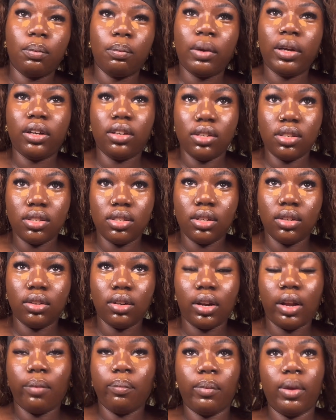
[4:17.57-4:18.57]
concealer
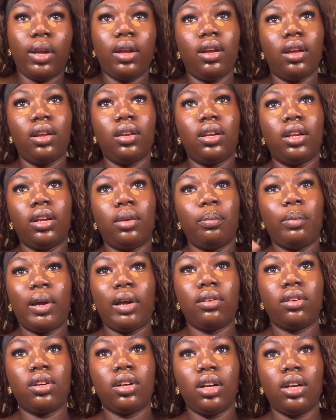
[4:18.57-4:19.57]
and my like
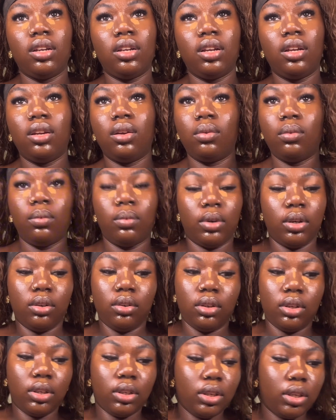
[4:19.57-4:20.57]
powder highlight, what it'll
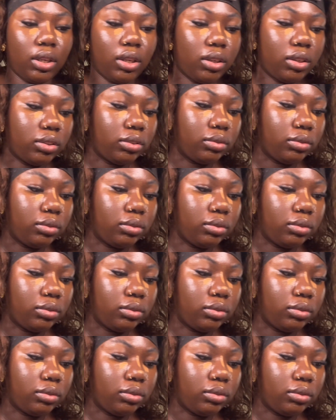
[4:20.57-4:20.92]
look like.